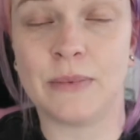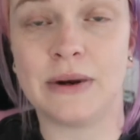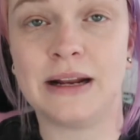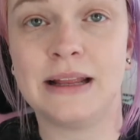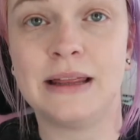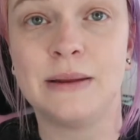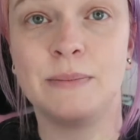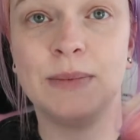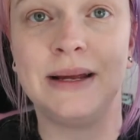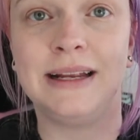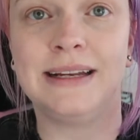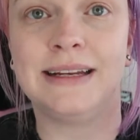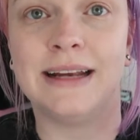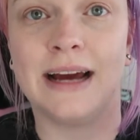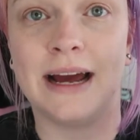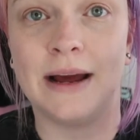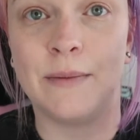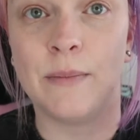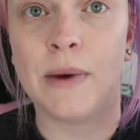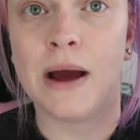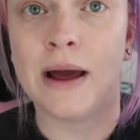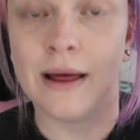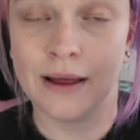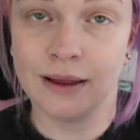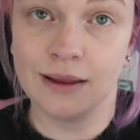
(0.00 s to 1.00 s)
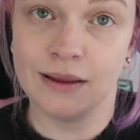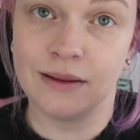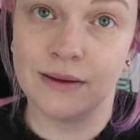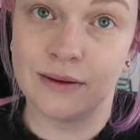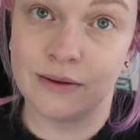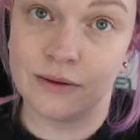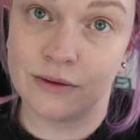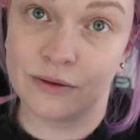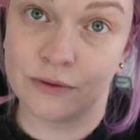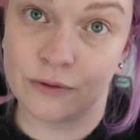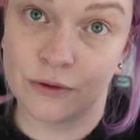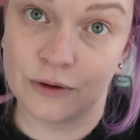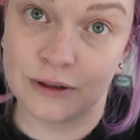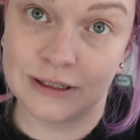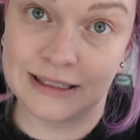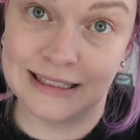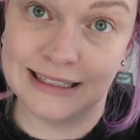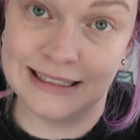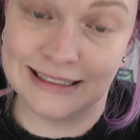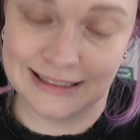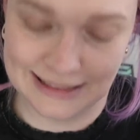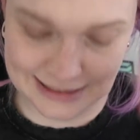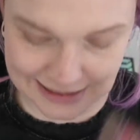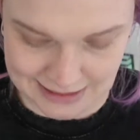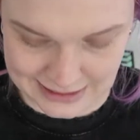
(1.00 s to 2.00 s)
But in the meantime, this is
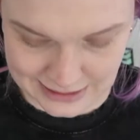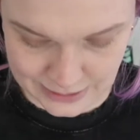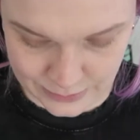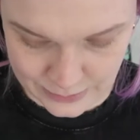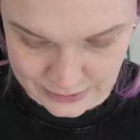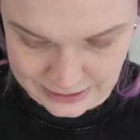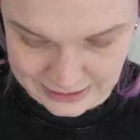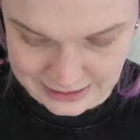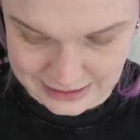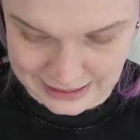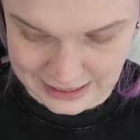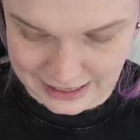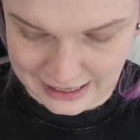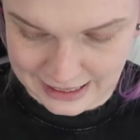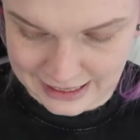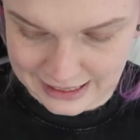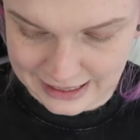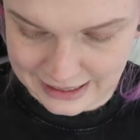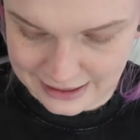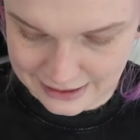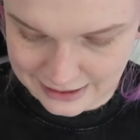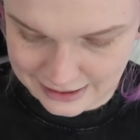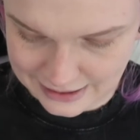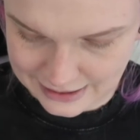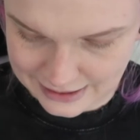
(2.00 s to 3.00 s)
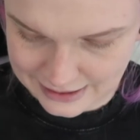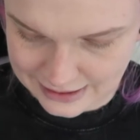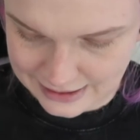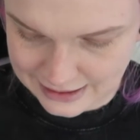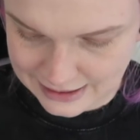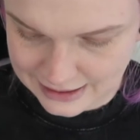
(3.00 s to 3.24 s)
fourteen sixty-one Canadian.